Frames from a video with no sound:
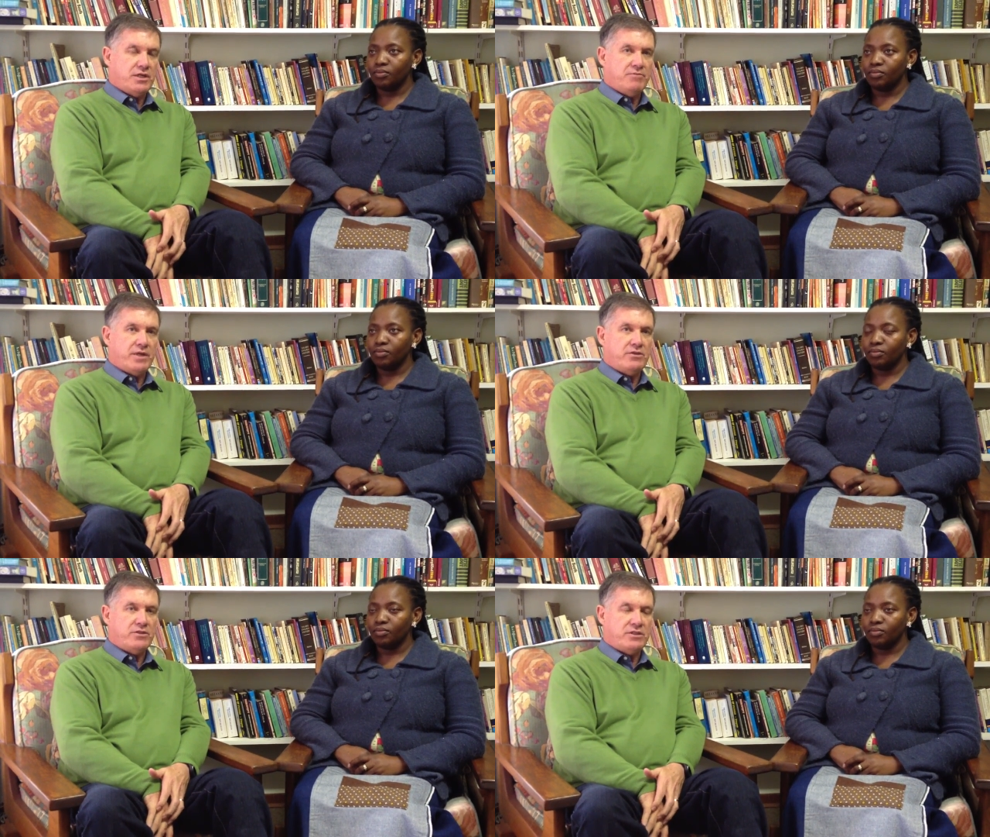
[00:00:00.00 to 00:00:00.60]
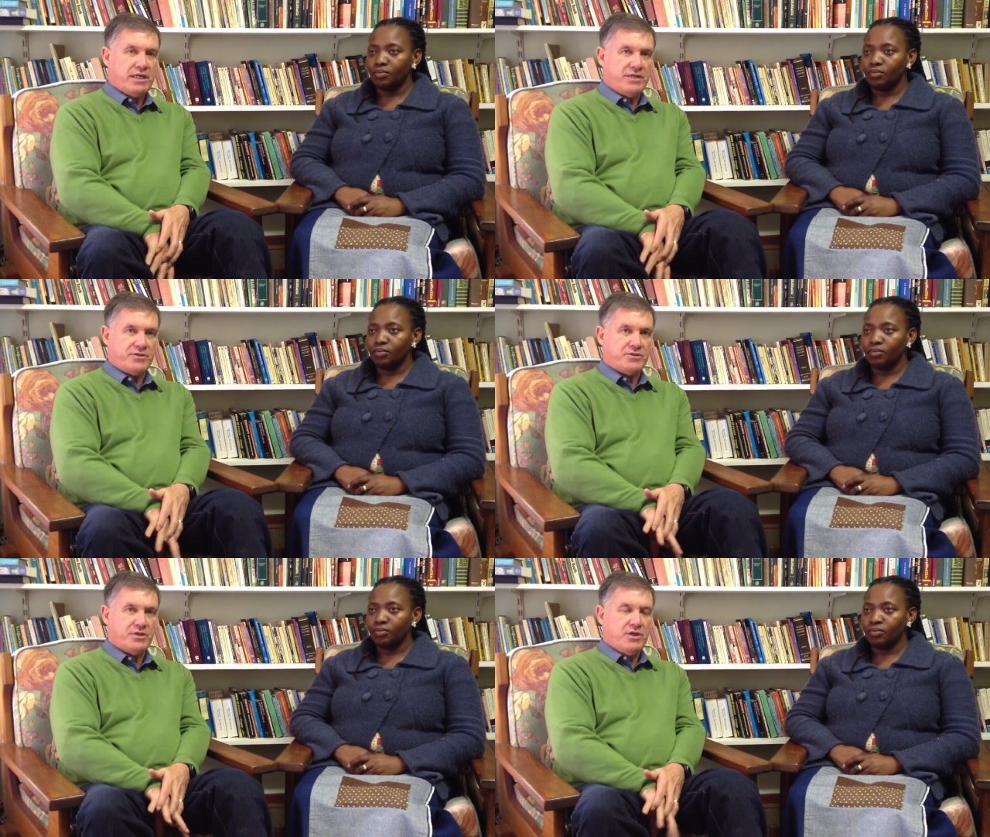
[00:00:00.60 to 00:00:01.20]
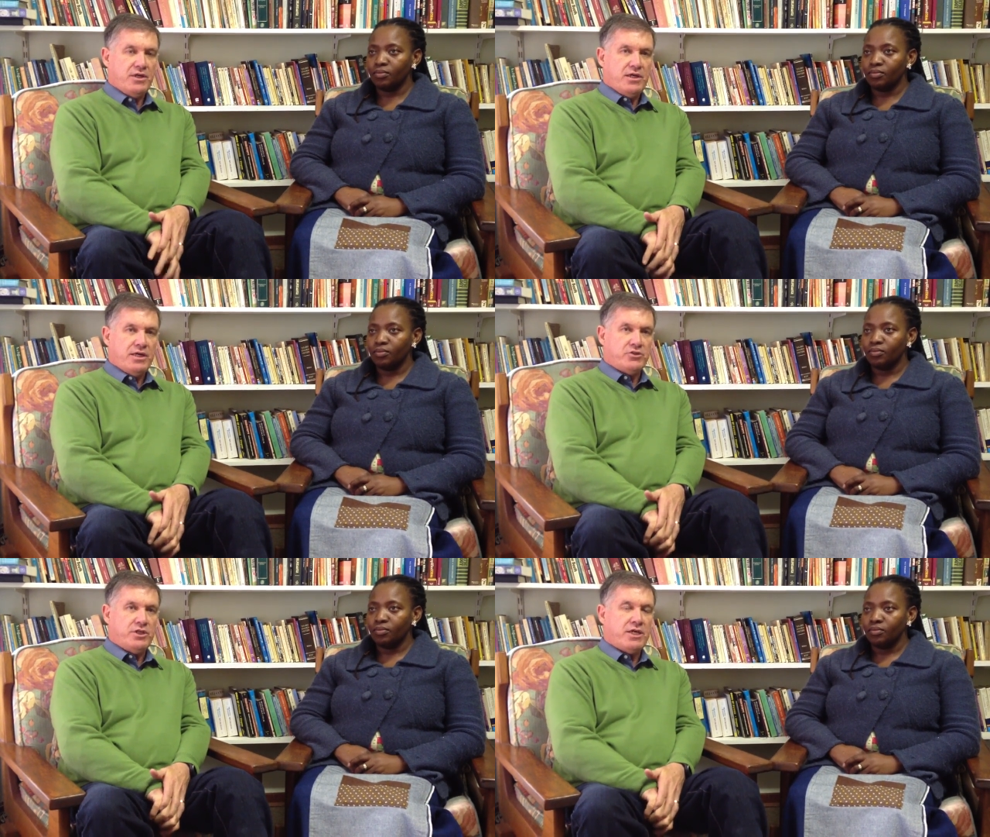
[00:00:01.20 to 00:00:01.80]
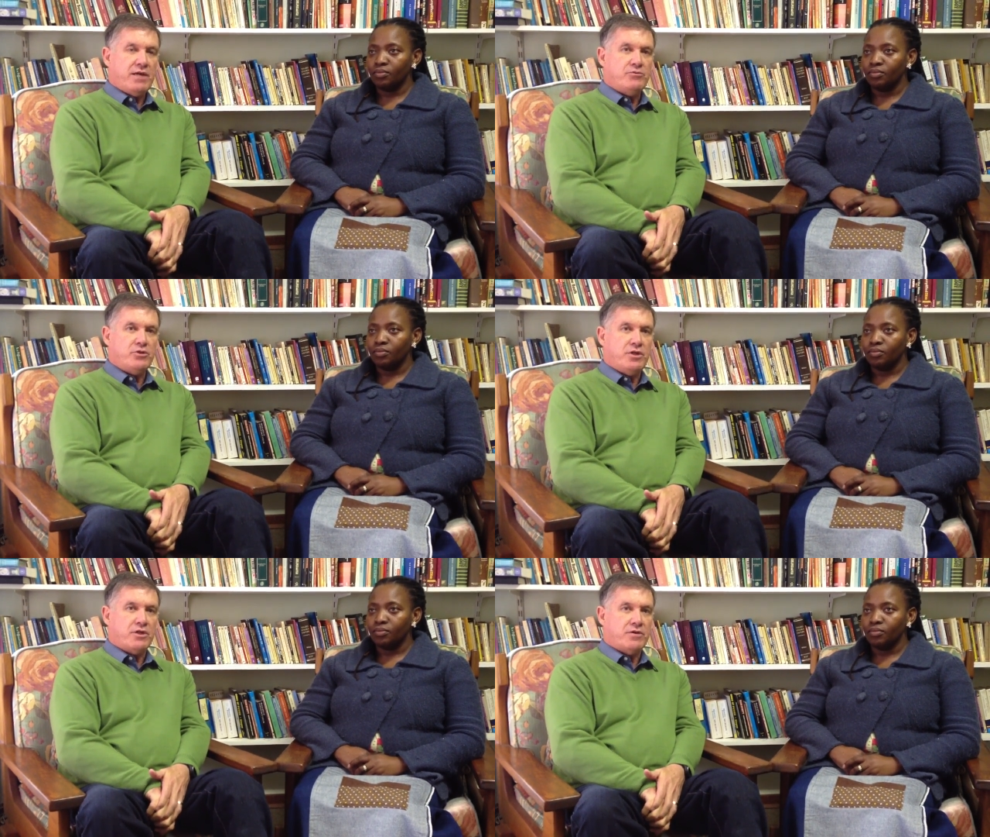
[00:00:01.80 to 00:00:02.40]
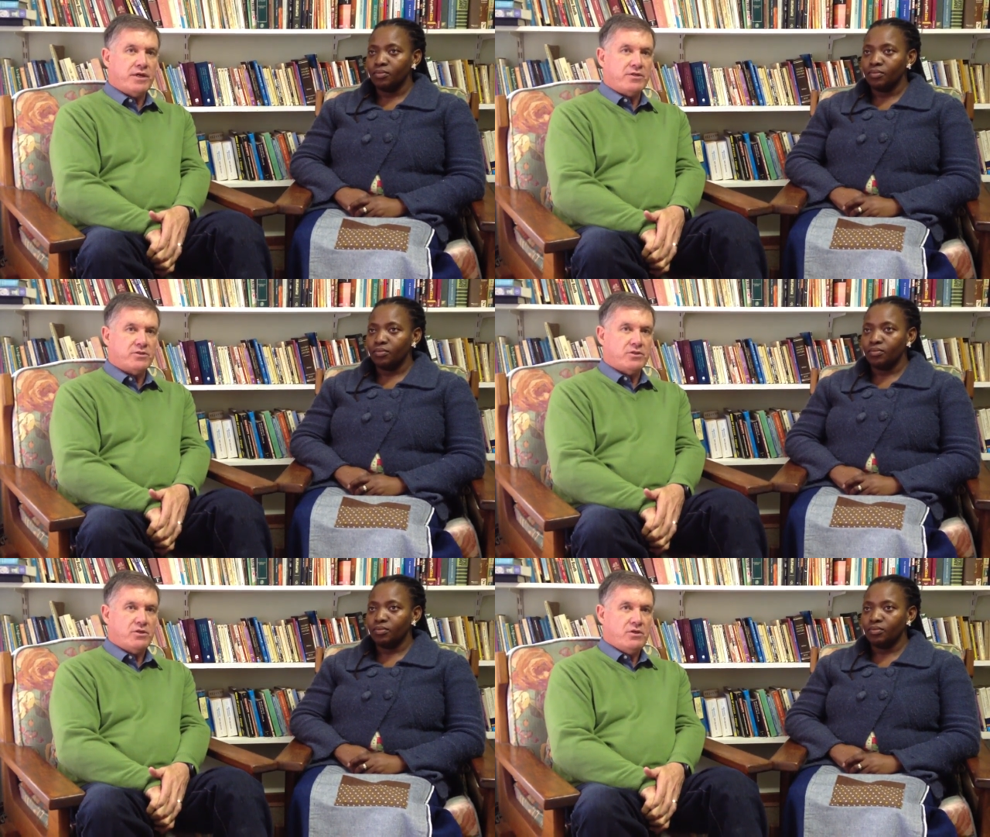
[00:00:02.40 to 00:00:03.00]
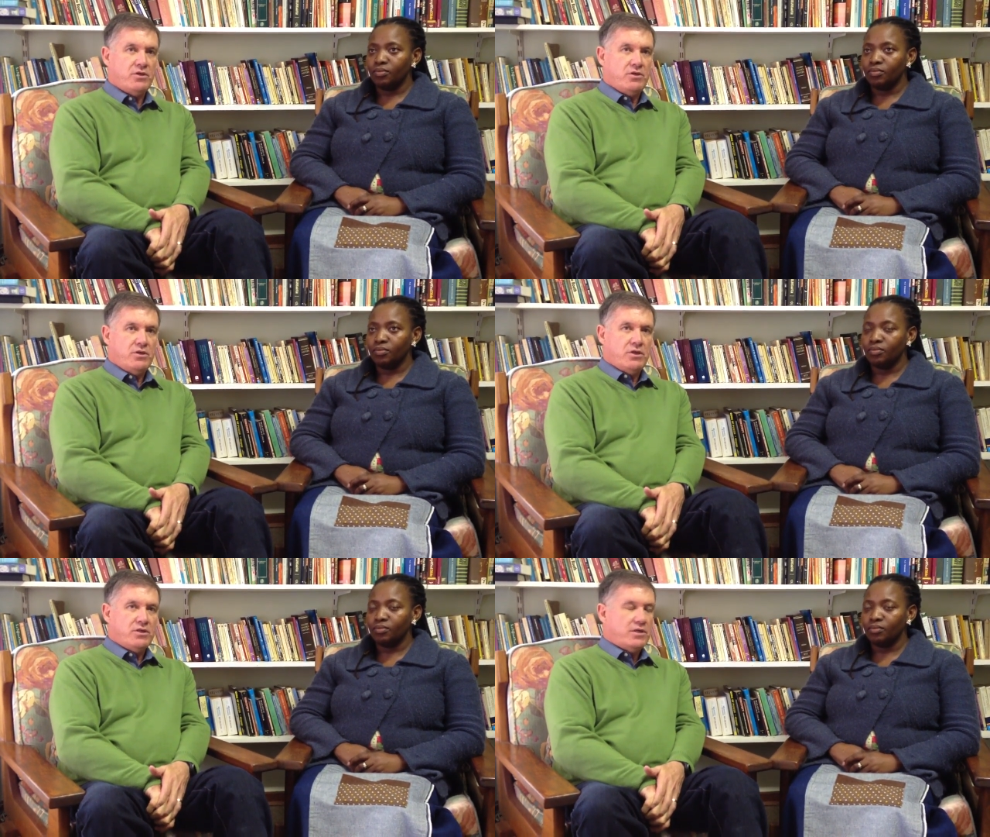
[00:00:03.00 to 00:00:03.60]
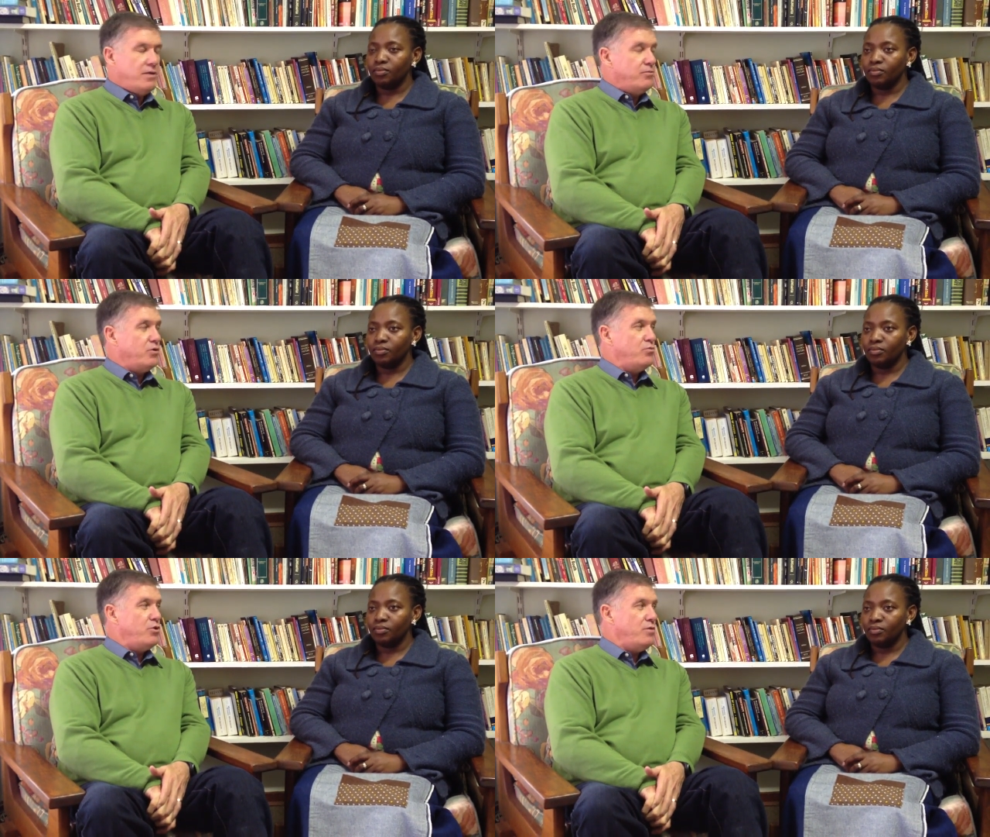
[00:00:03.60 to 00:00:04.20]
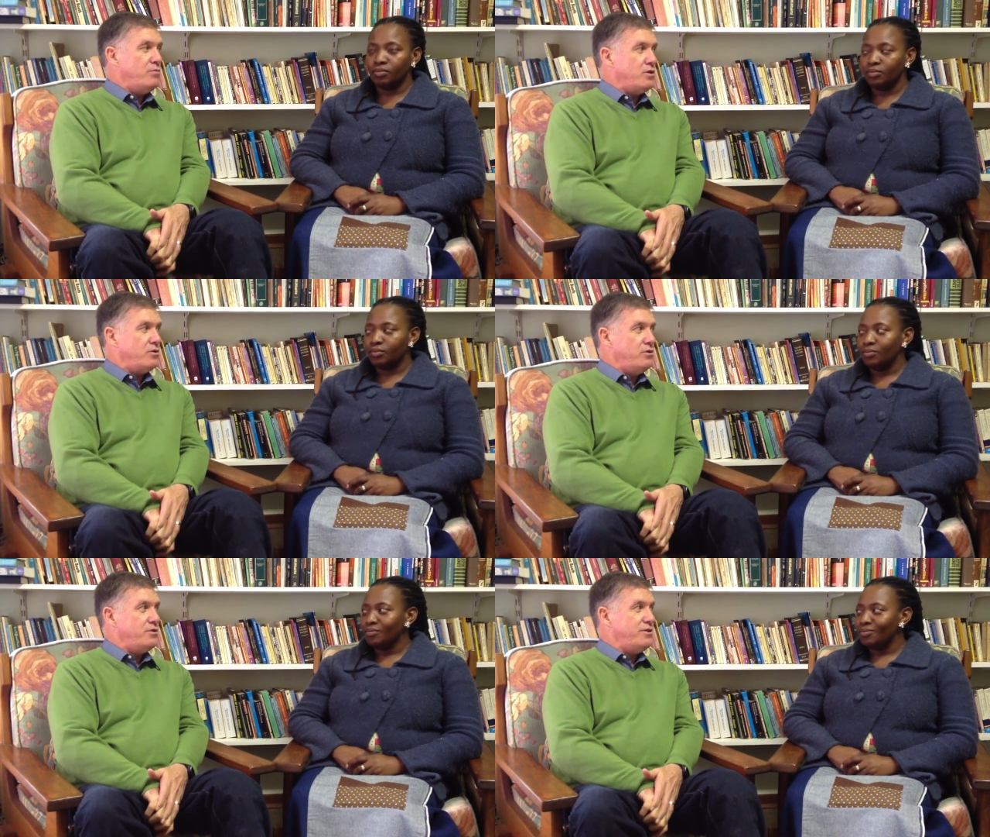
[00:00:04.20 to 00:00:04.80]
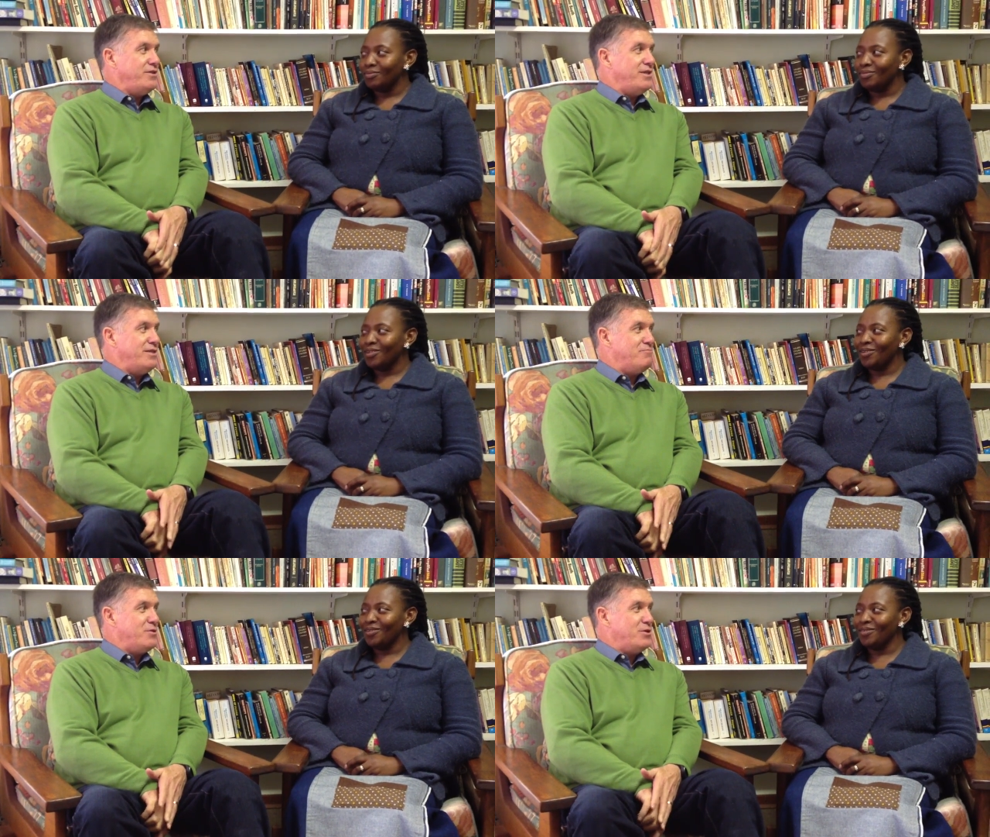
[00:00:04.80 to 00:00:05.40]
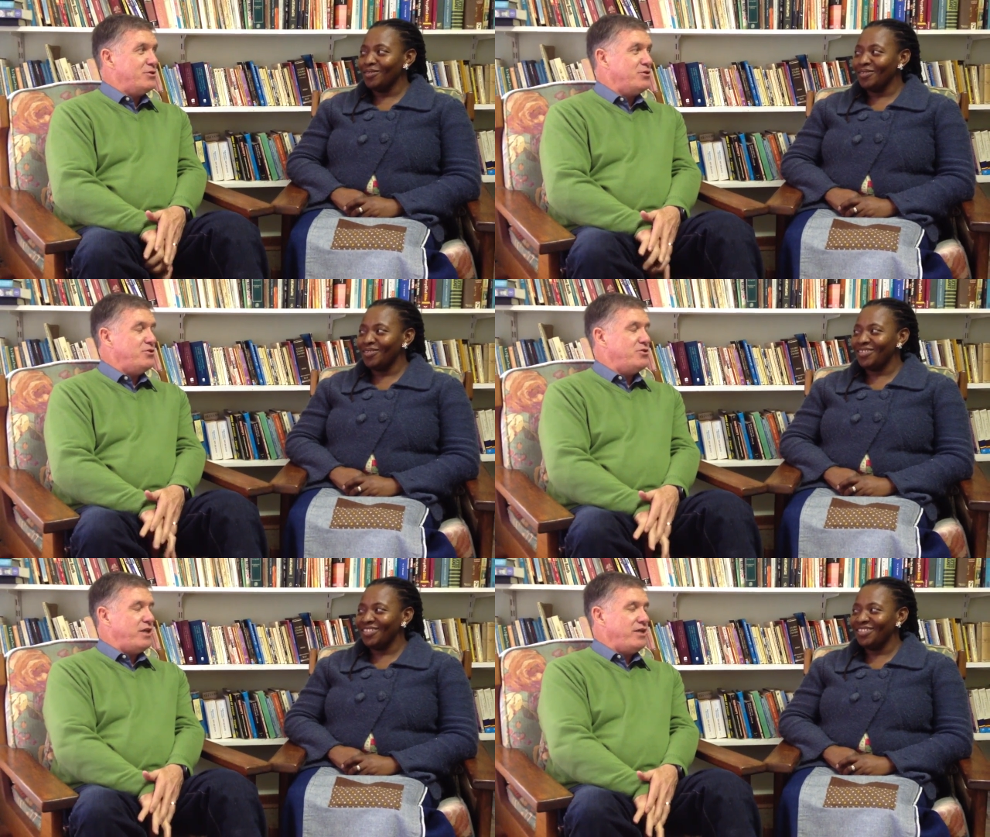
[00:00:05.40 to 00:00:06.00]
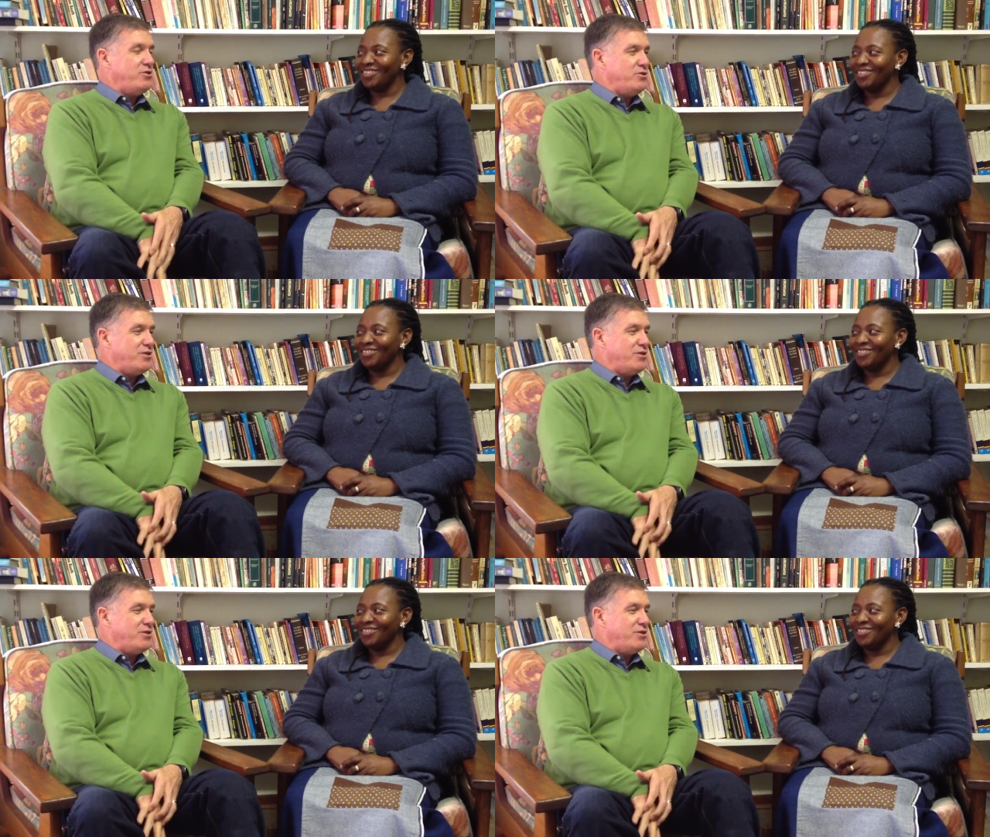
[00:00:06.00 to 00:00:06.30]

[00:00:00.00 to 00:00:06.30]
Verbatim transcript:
Speaker 1: um, going to tell us how she came to know Christ. Um, good morning, Bongoluzi. Um, just to say to you,